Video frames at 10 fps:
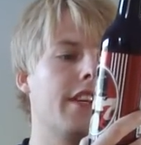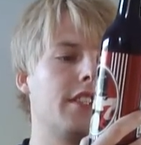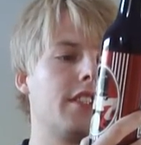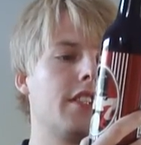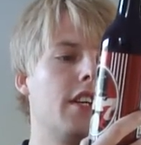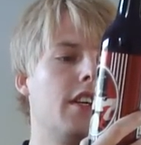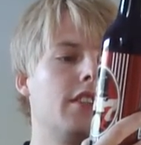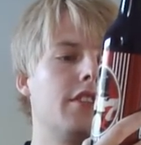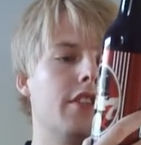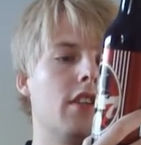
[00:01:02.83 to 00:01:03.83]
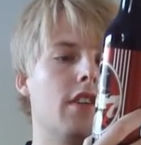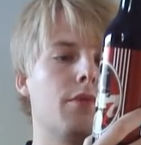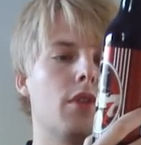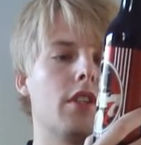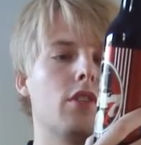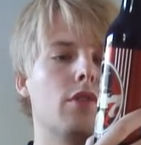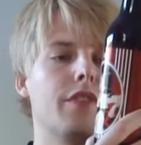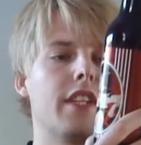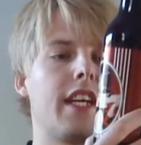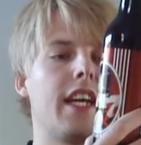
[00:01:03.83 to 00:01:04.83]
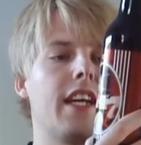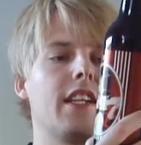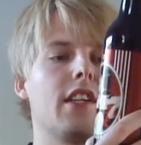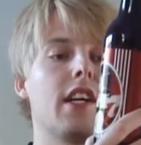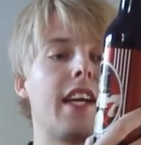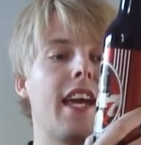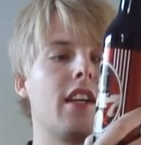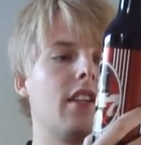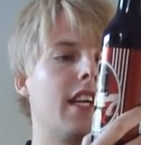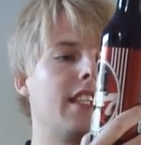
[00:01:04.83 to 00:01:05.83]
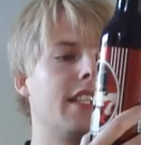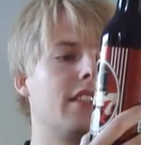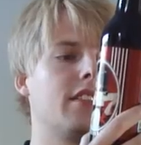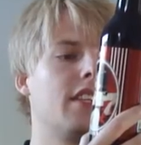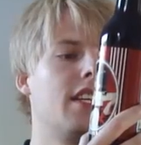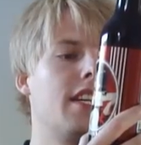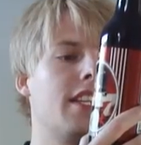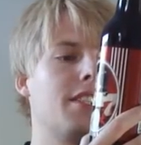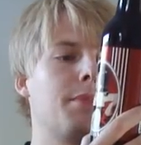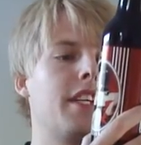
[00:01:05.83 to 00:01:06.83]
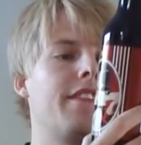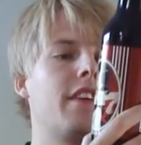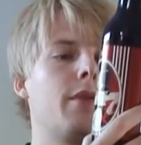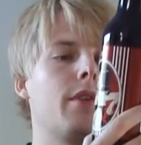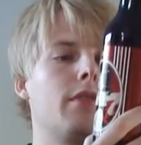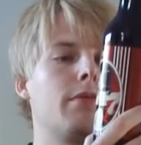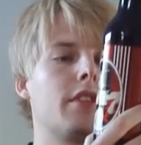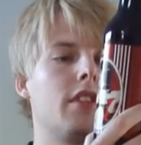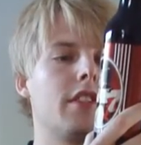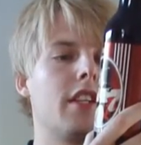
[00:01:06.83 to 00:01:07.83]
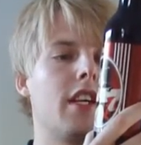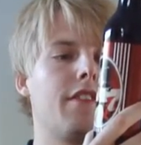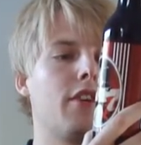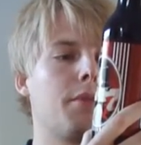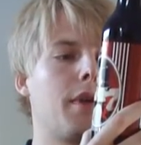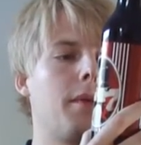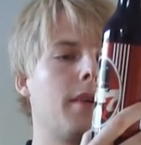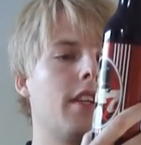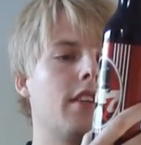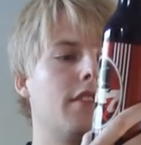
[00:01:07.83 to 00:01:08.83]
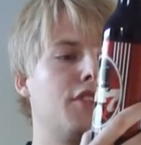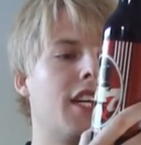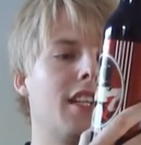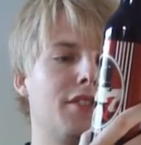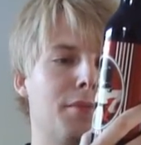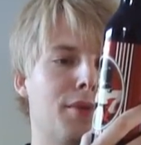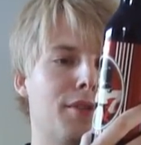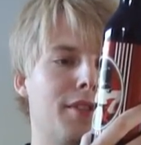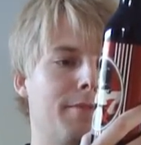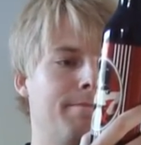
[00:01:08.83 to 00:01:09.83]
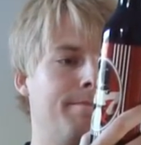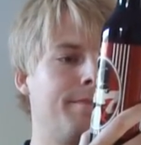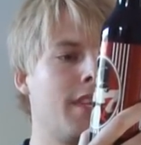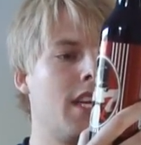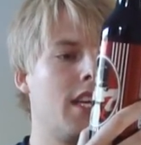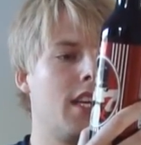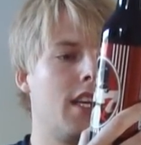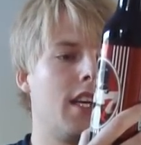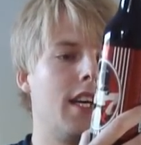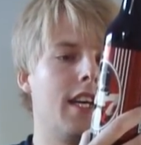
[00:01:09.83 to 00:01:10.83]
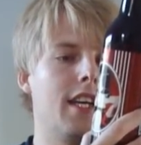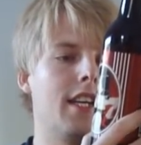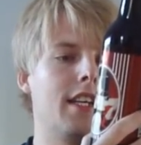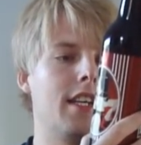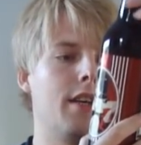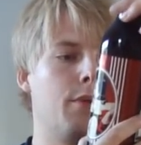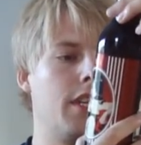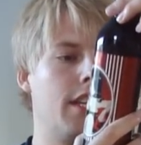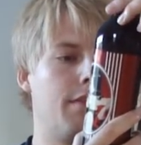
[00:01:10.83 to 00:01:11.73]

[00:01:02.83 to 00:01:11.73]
this to your loved one over the can, uh, candlelight dinner. This may very well result in a lifelong payment of child support. Uh, we